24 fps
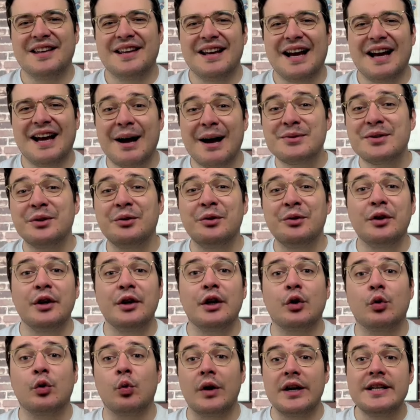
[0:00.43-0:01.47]
Absolutely
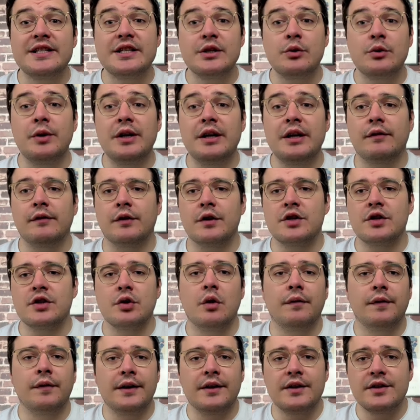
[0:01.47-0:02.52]
crazy week for
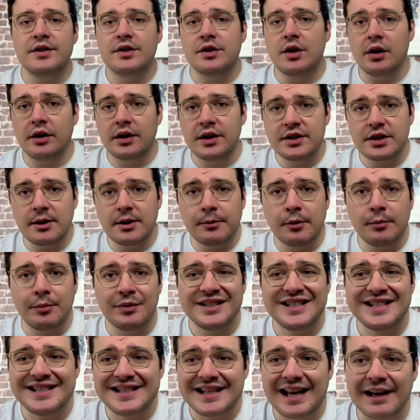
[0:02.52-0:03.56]
SoFi. The stock is up
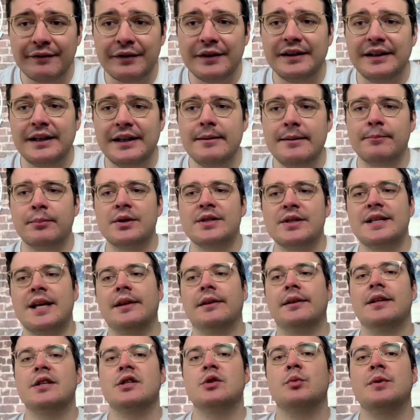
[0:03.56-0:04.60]
almost 17%
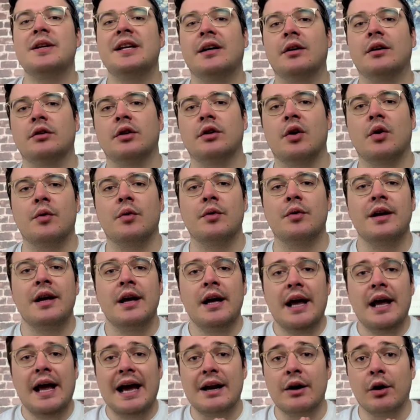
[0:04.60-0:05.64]
this week alone,
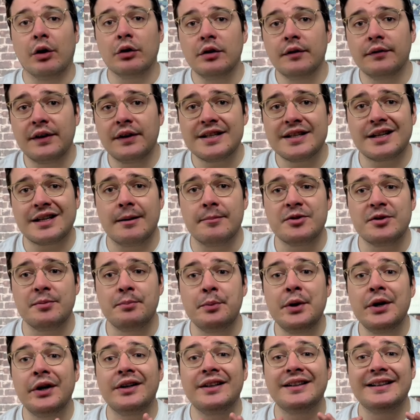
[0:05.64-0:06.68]
and all of this comes
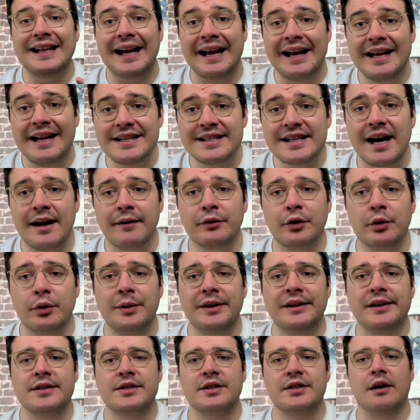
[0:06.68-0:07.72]
mere days after we
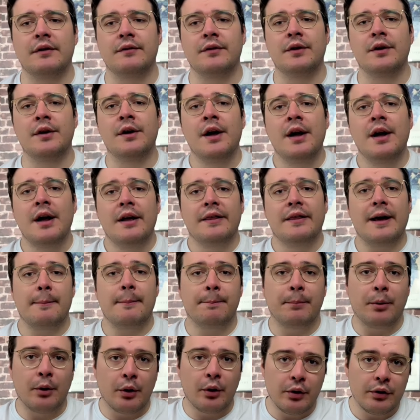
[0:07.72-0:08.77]
discovered that
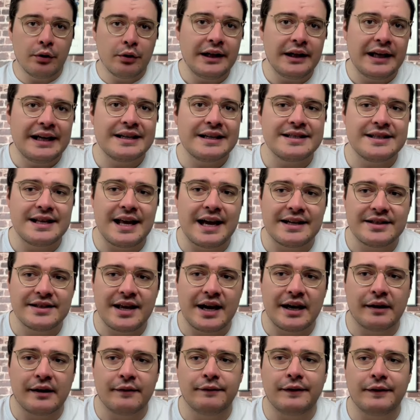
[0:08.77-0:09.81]
per the latest
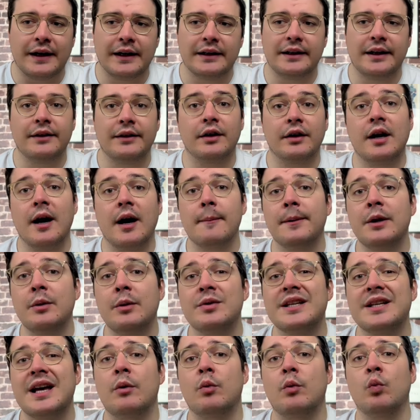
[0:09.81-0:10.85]
NASDAQ filing, the company was
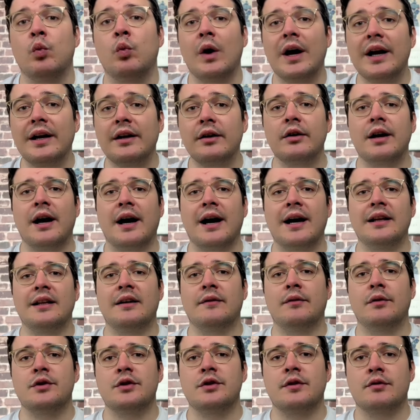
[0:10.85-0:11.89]
at record high
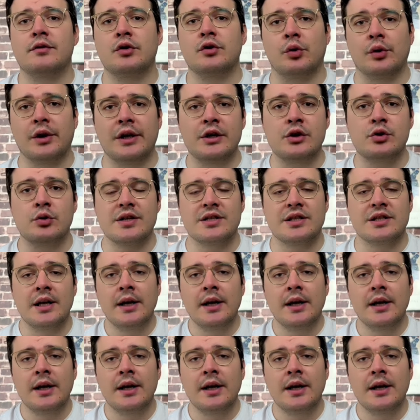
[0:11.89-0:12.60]
levels of short interest.